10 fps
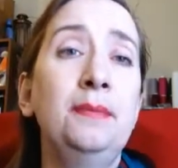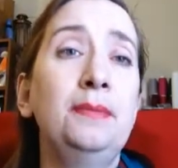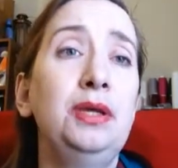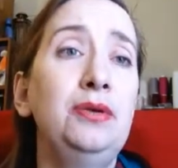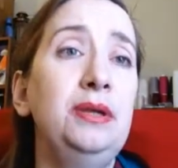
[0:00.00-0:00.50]

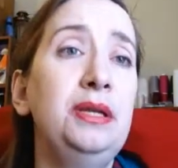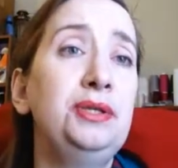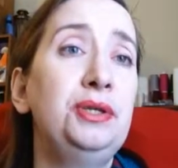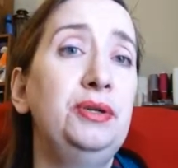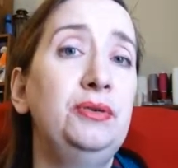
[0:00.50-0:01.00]
You need
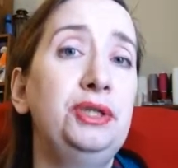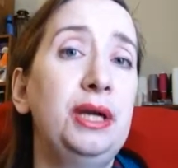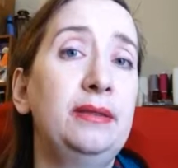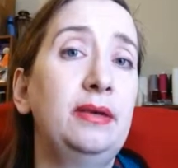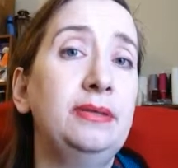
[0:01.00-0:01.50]
to
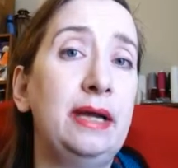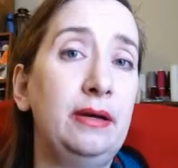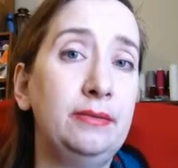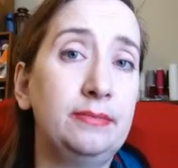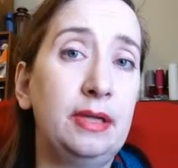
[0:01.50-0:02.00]
check those
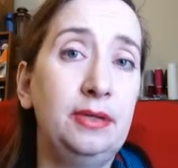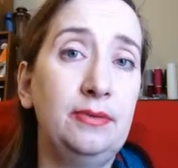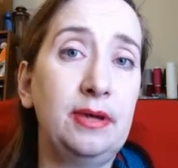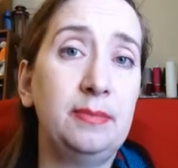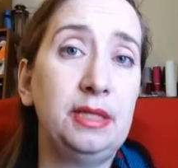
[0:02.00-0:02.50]
out. I do
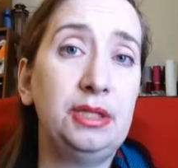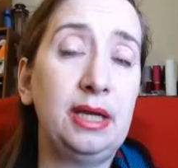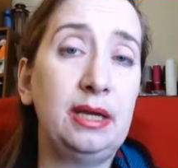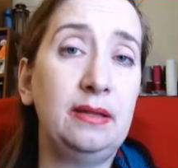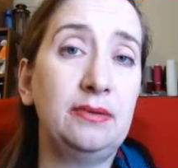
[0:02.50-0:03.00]
recommend
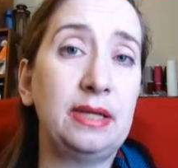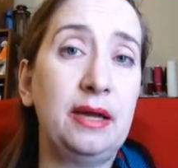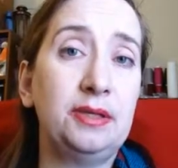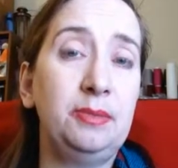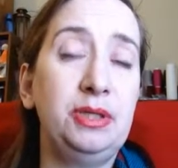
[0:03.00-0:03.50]
checking those
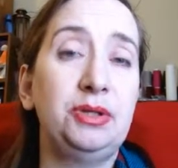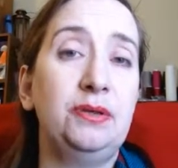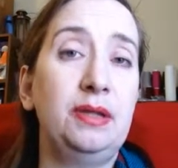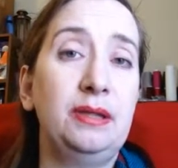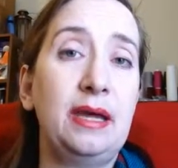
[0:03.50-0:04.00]
out to be sure
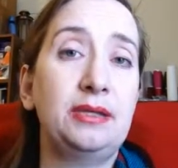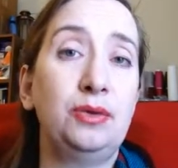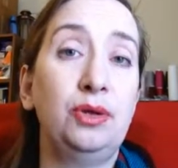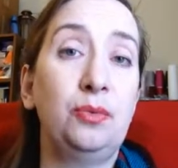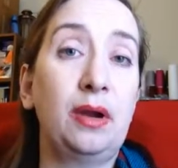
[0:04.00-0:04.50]
that that's
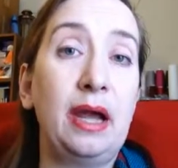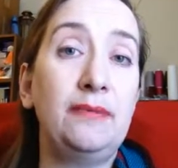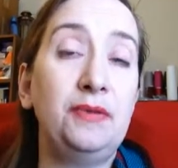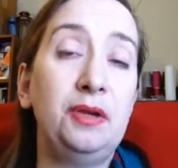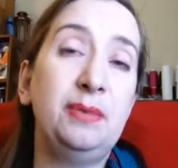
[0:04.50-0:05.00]
going to work
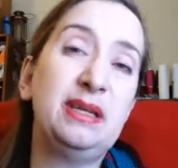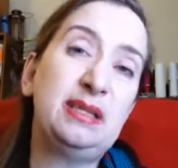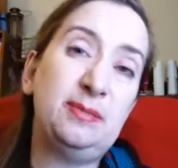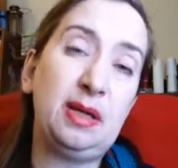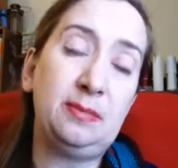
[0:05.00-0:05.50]
out for you, because
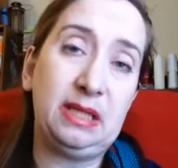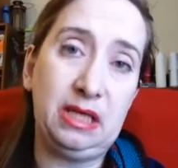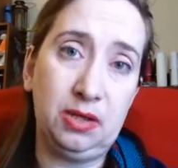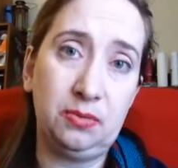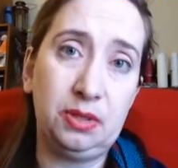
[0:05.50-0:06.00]
sometimes they
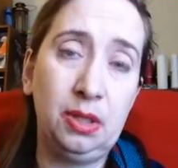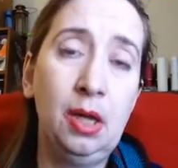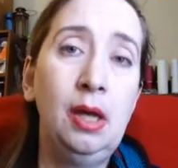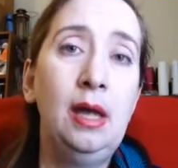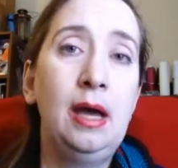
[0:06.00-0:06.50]
don't.
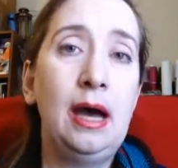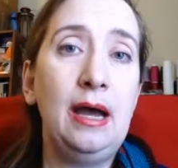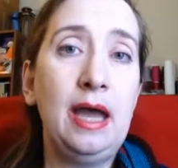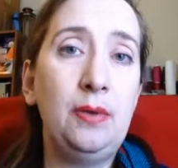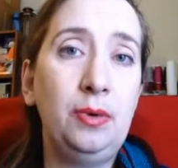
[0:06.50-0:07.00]

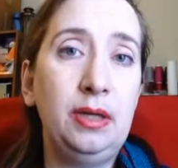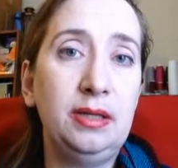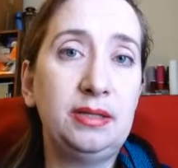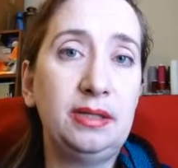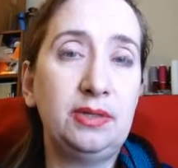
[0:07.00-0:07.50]
I had one
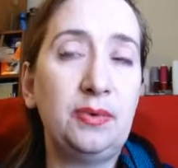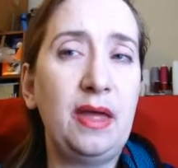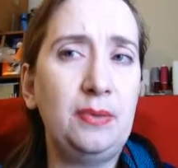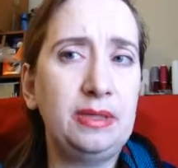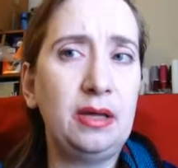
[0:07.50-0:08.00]
instance where
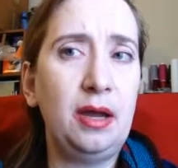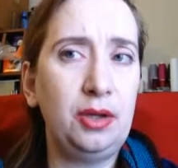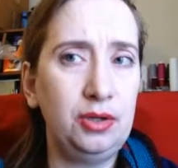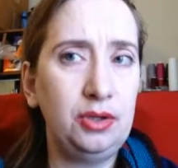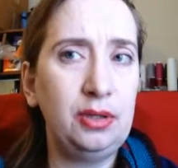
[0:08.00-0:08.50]
that was
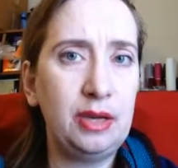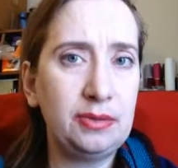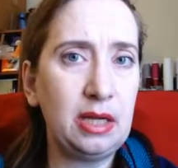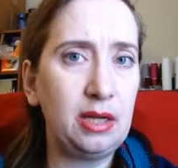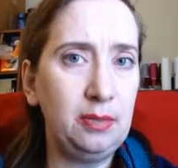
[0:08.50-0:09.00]
not going
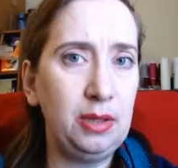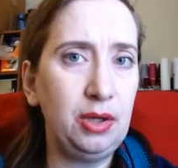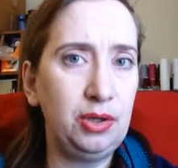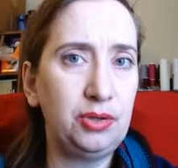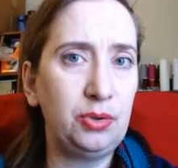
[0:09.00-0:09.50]
to be a
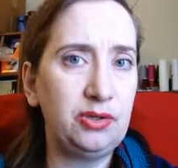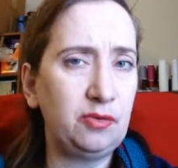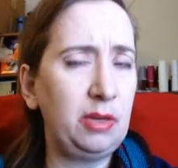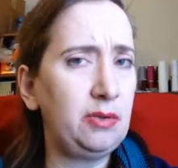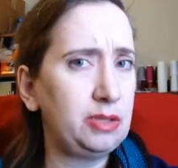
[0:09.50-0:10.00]
good choice
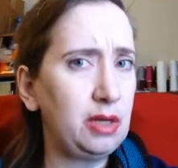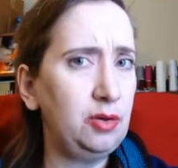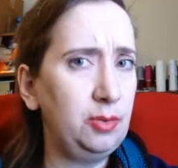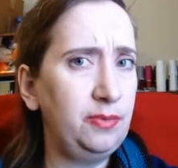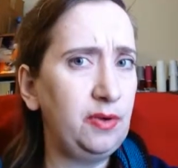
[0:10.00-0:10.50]
for me. I was not
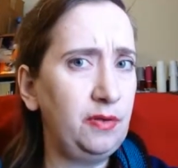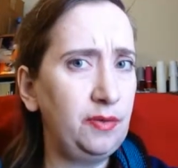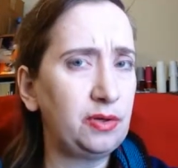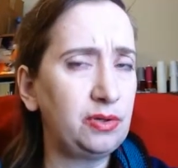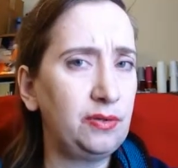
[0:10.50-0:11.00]
going to be very
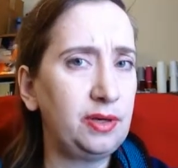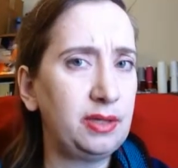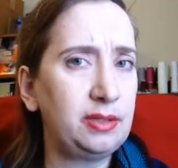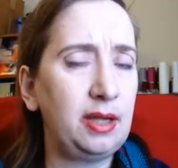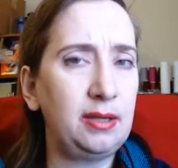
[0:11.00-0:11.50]
functional the
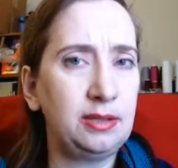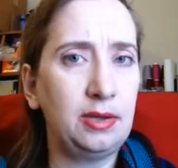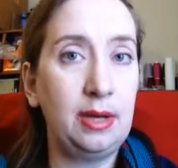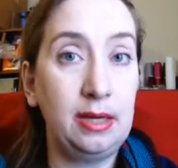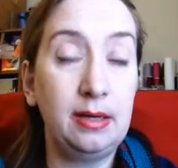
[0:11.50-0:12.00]
next day, and
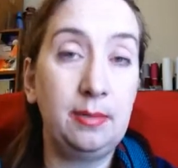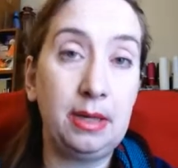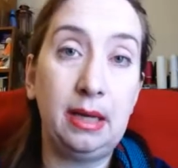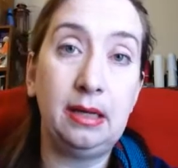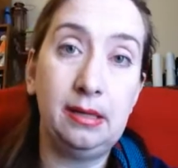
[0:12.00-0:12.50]
so I ended up
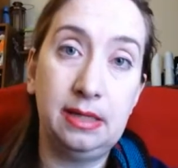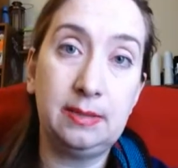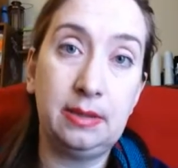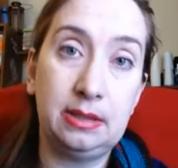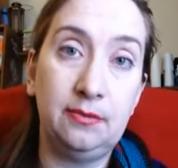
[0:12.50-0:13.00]
getting an
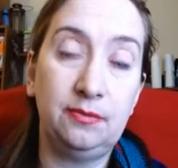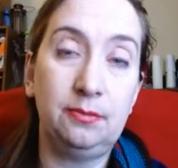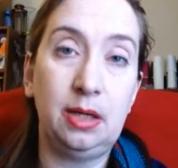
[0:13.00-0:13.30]
inexpensive